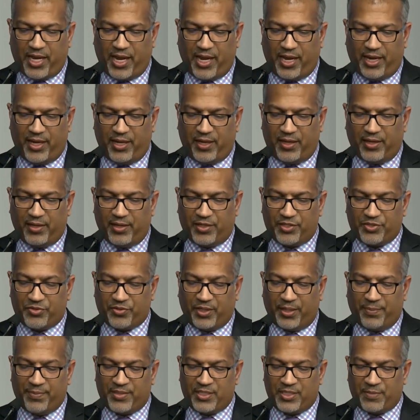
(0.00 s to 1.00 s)
a
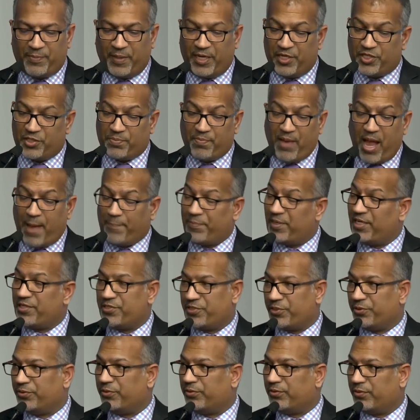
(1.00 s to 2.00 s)
extreme speech mapping
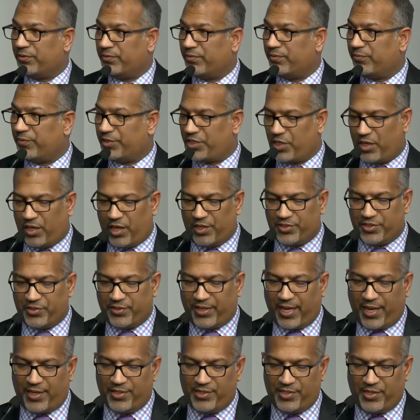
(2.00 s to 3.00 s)
tool, which I'll also
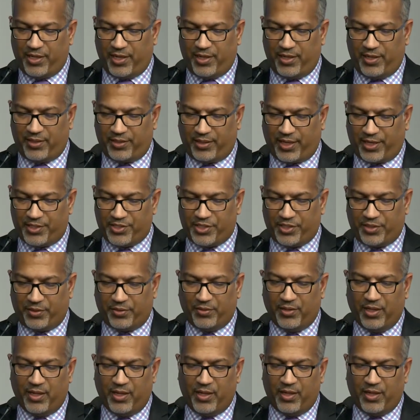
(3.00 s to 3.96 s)
get to.